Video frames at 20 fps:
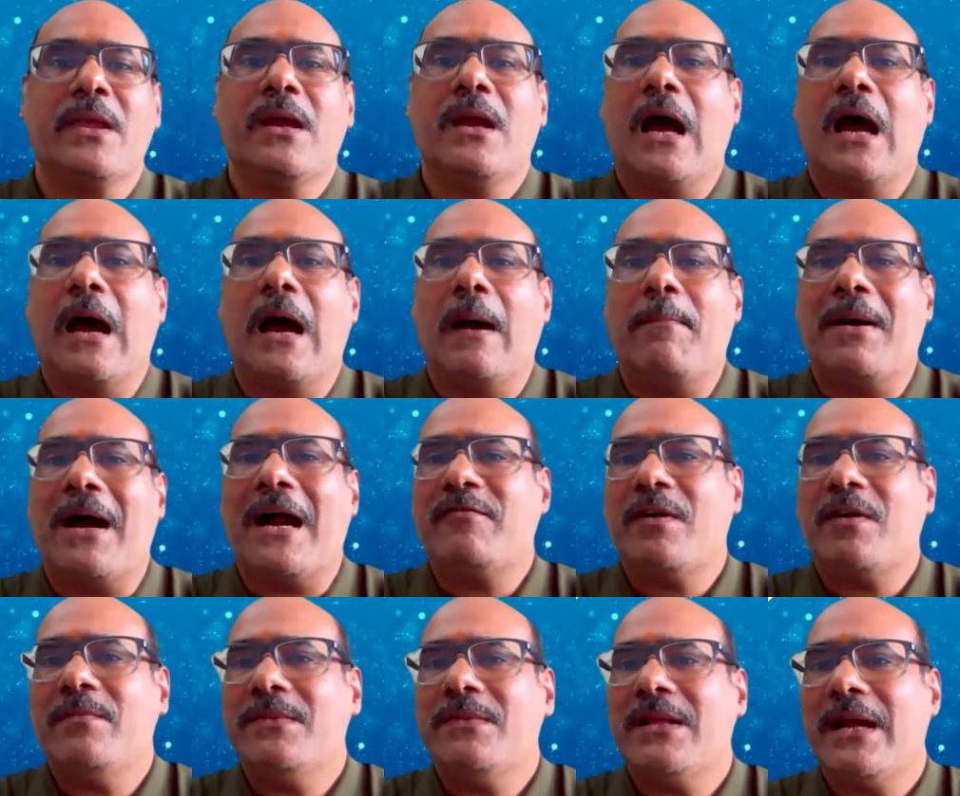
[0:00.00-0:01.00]
Apart
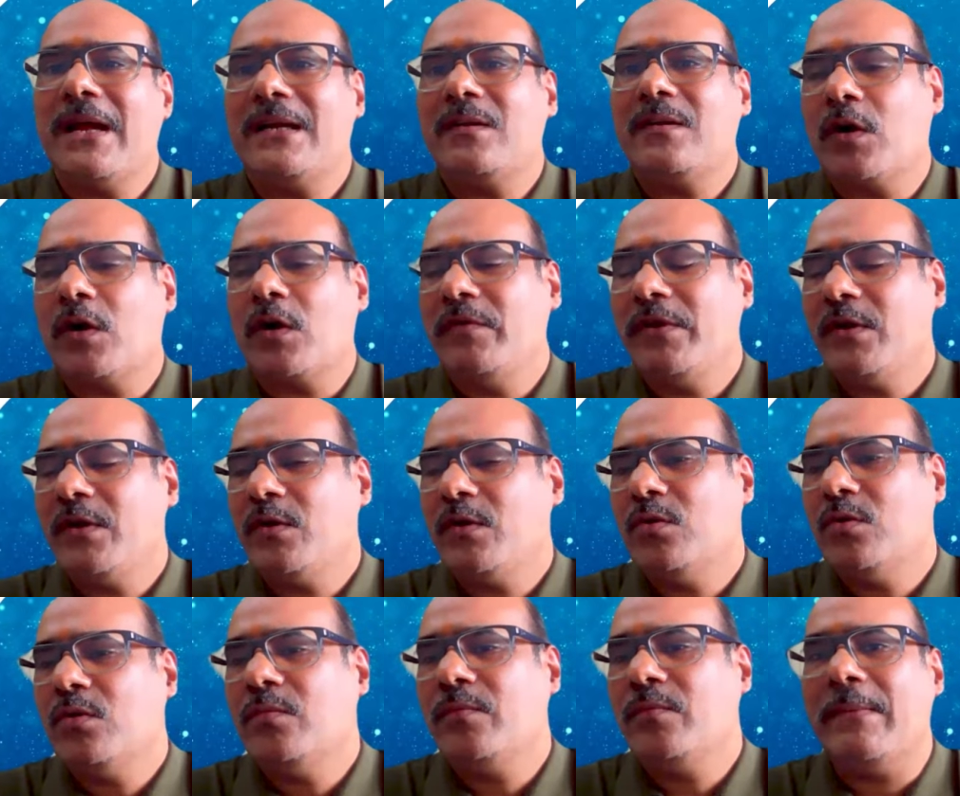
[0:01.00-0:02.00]
from that, what we
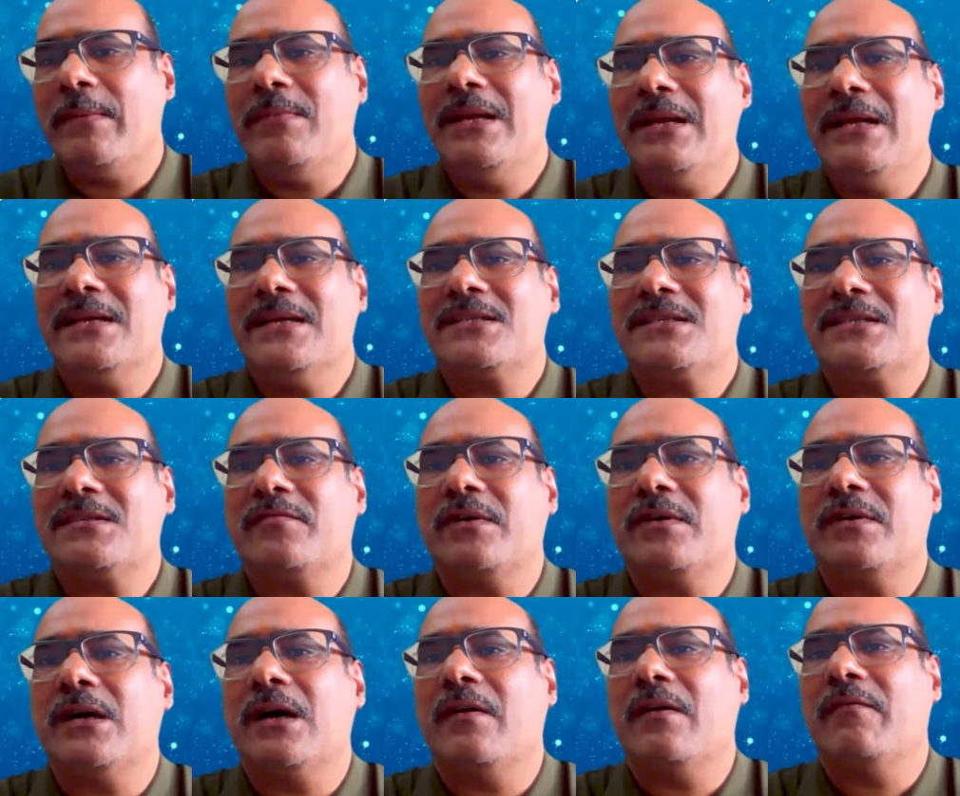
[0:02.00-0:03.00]
do, Emily, is
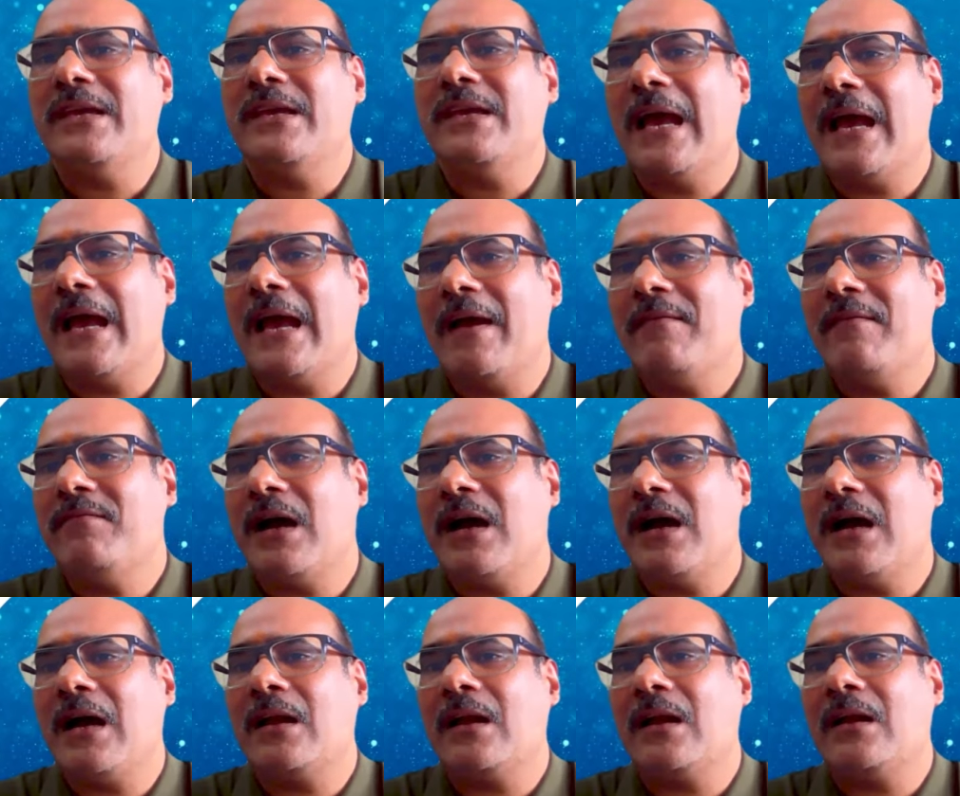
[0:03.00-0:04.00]
we have
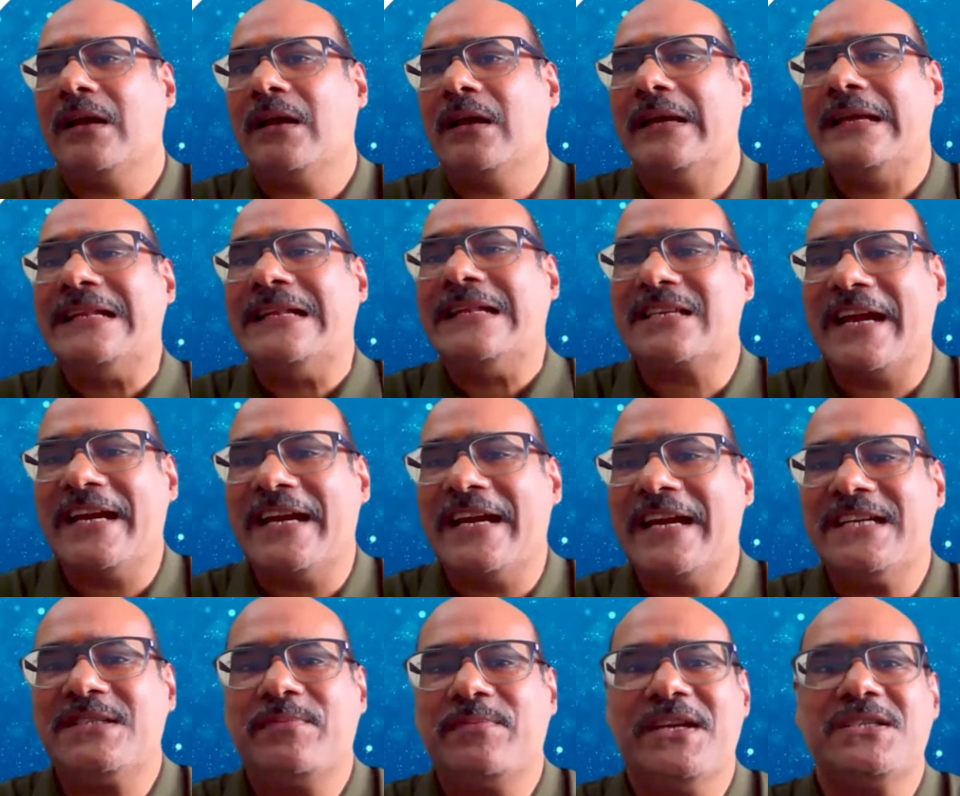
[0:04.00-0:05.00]
our
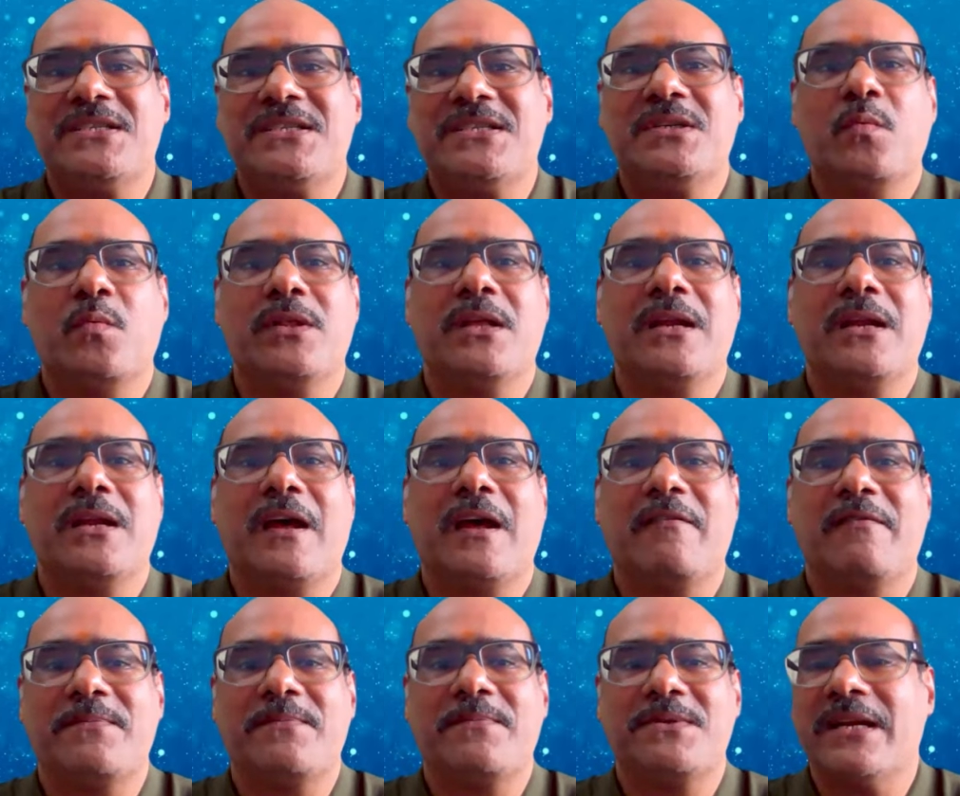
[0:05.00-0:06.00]
insights page within our
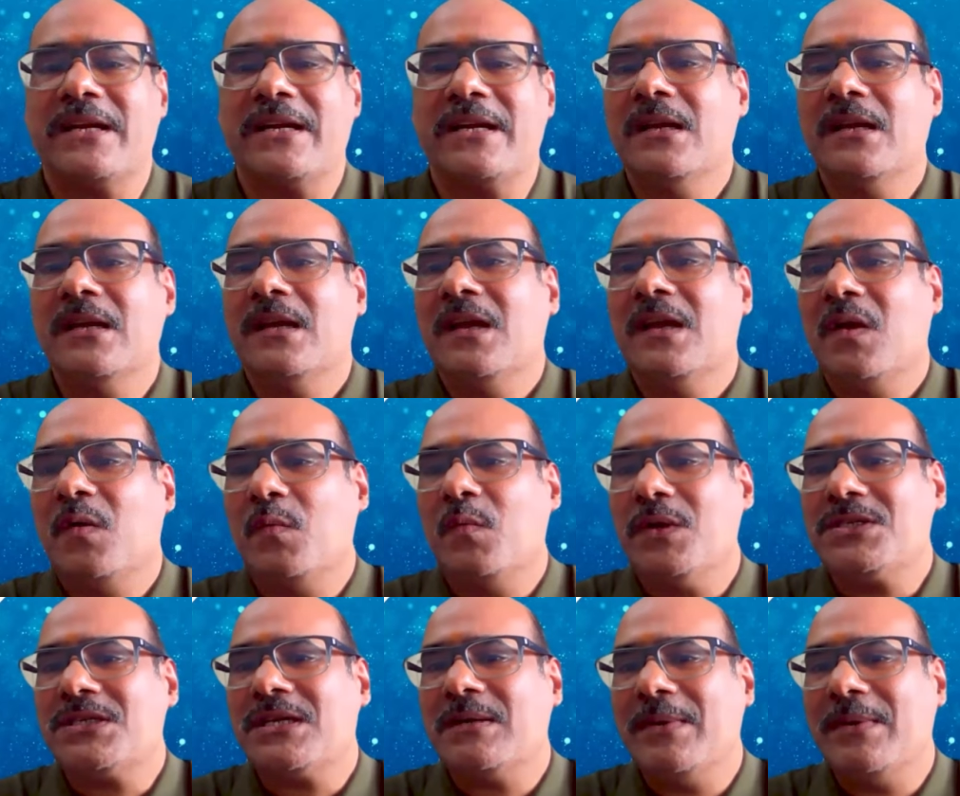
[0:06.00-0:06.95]
website, which